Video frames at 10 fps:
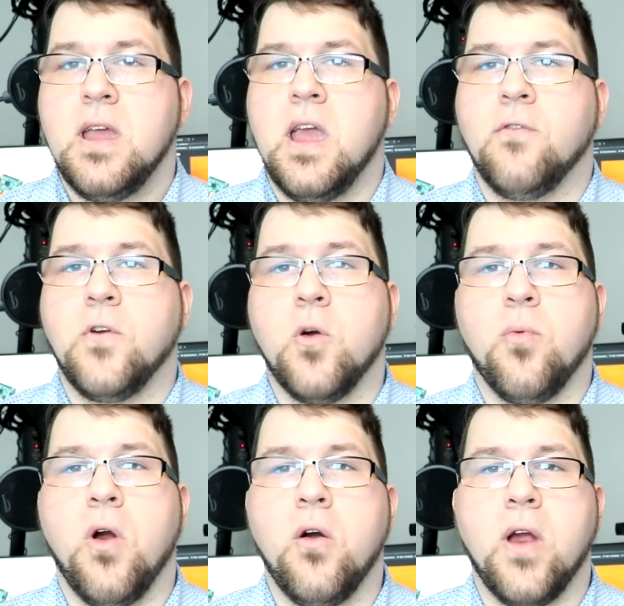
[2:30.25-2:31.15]
If you're a
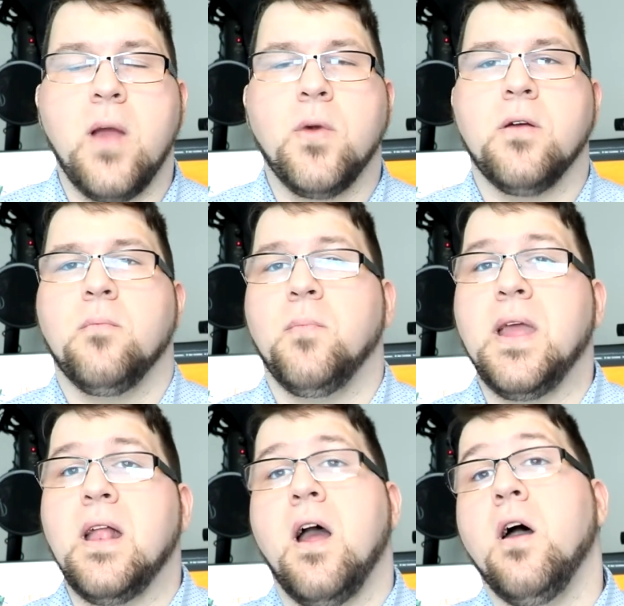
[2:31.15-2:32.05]
programmer,
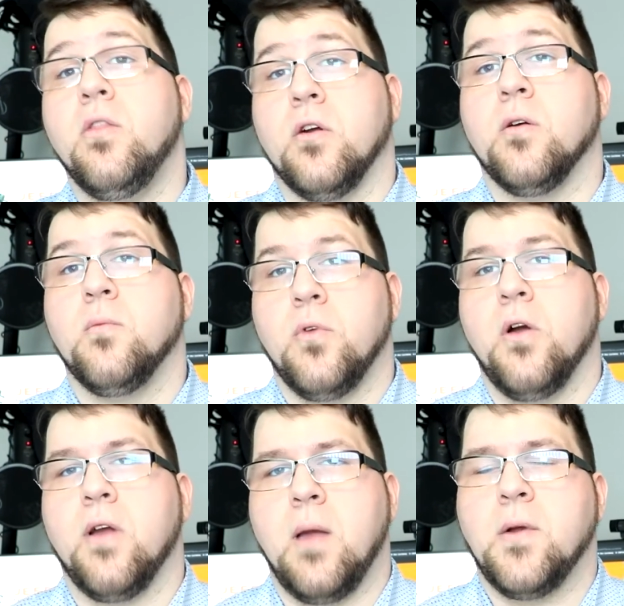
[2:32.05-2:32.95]
meet other
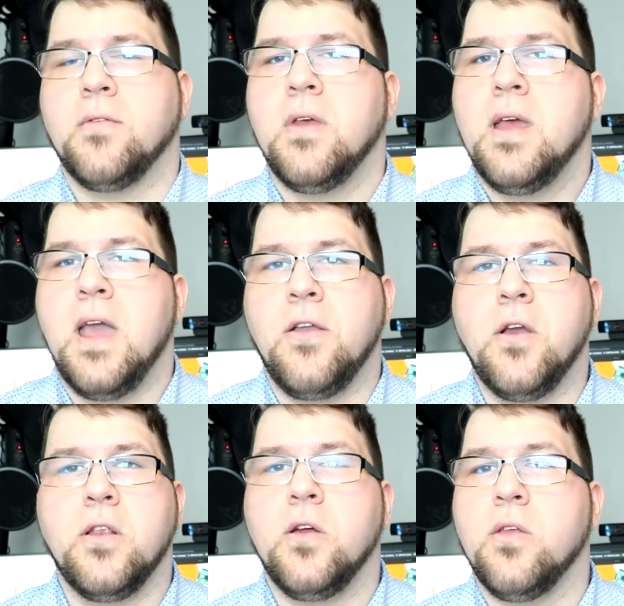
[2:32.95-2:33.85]
programmers. And
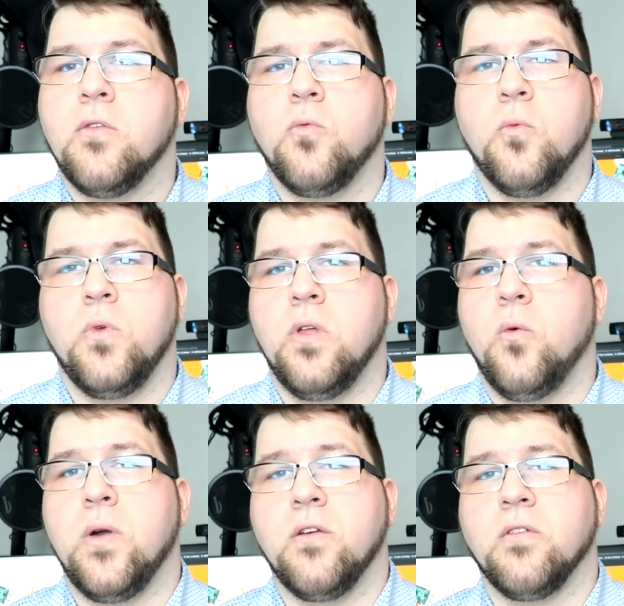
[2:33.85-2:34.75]
you can do this,
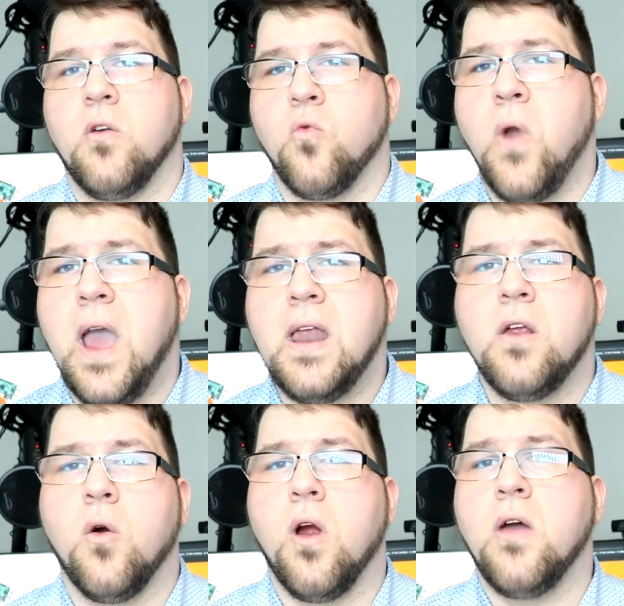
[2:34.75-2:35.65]
whether it's on
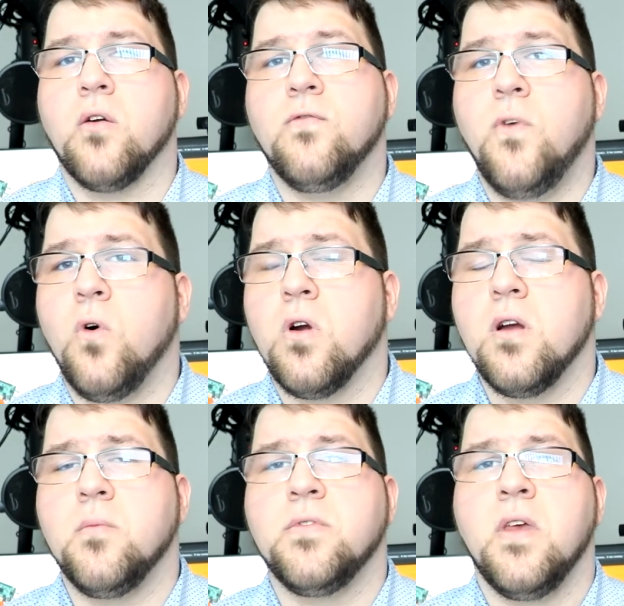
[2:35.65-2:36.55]
Reddit or other
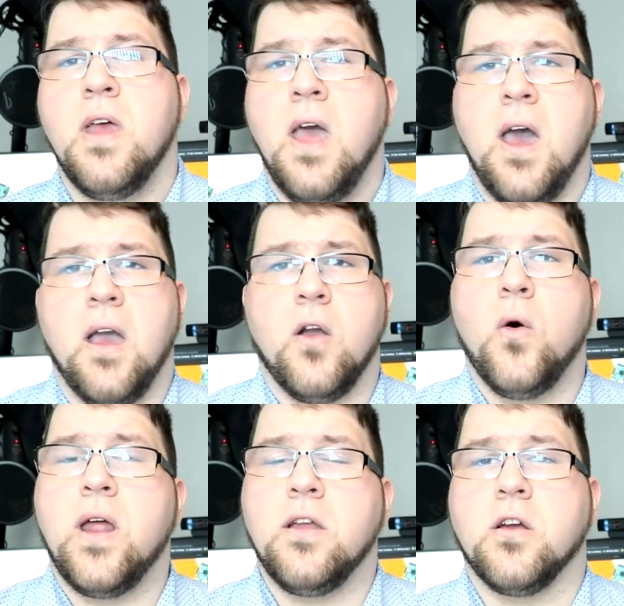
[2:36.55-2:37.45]
forums,
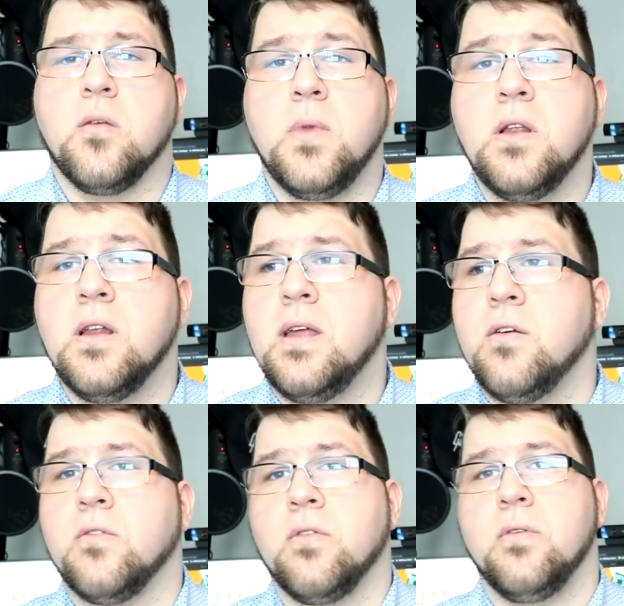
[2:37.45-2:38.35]
going out in your community.
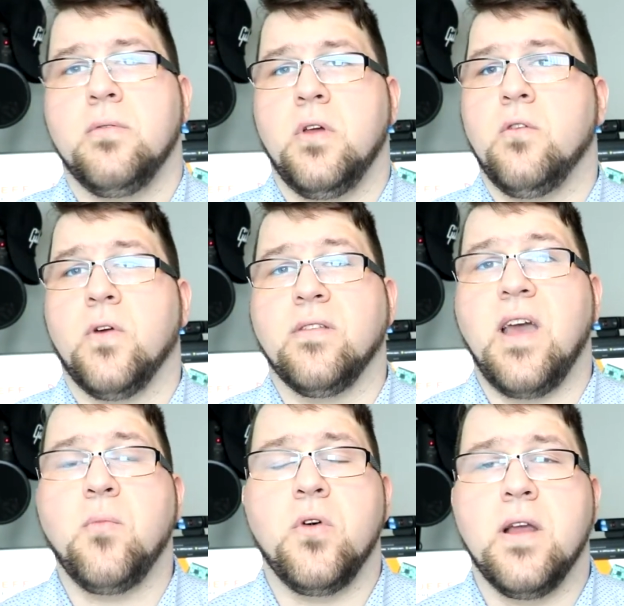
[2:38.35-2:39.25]
There's, for
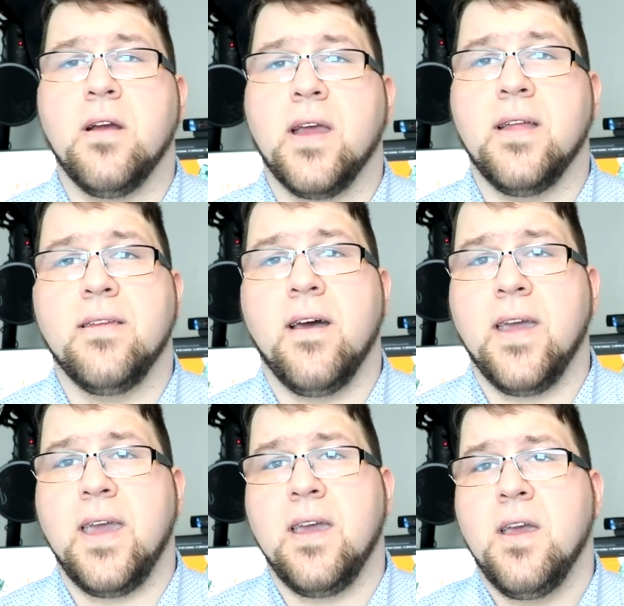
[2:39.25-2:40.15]
example, here in
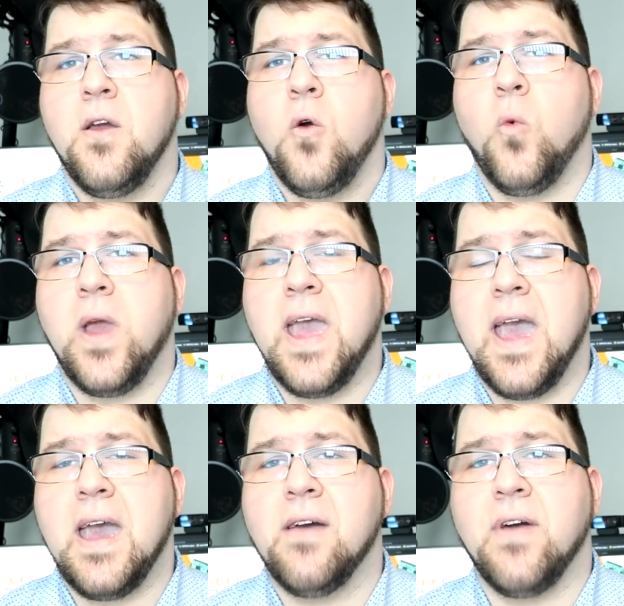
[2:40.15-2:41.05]
Kentucky, we
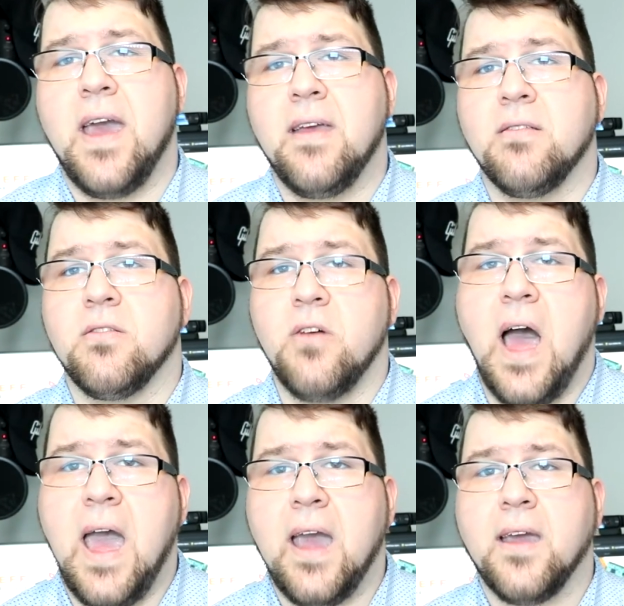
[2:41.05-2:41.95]
have a
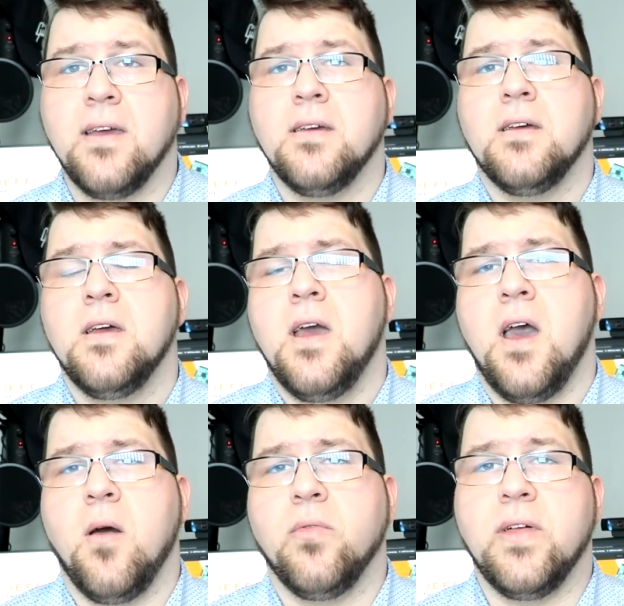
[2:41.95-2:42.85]
Slack
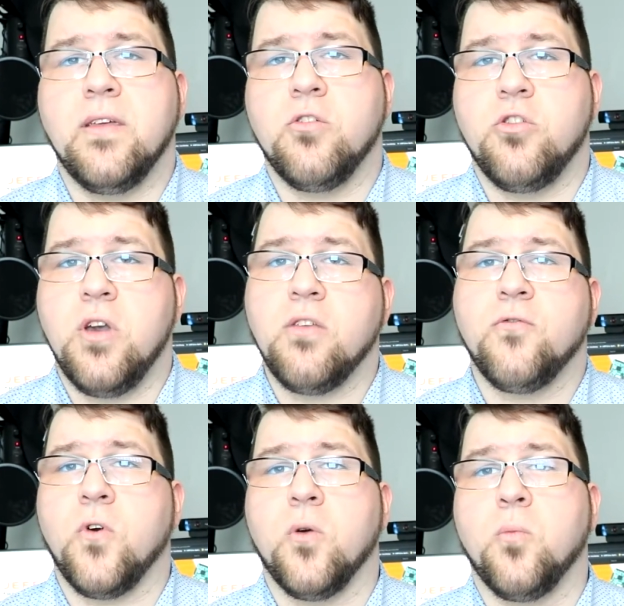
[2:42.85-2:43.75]
that is
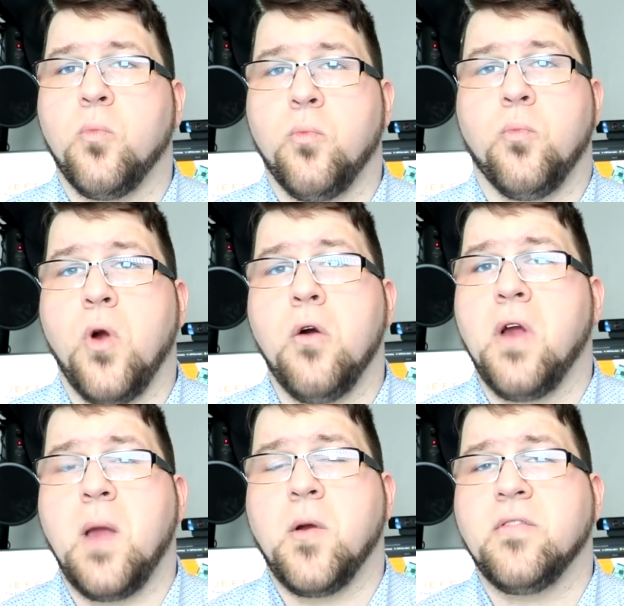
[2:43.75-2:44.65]
just for
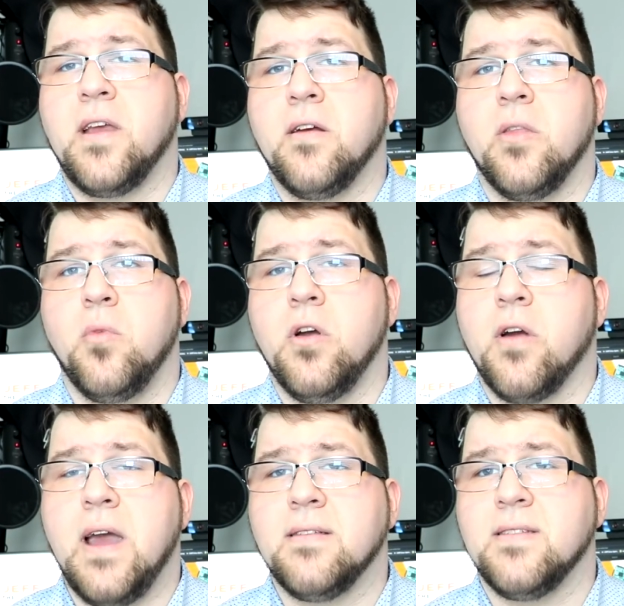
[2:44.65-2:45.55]
programmers here in the
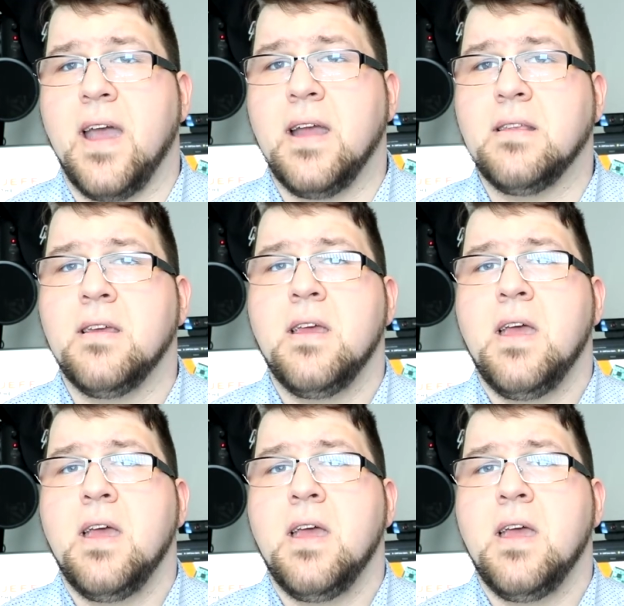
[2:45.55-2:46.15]
Bluegrass State.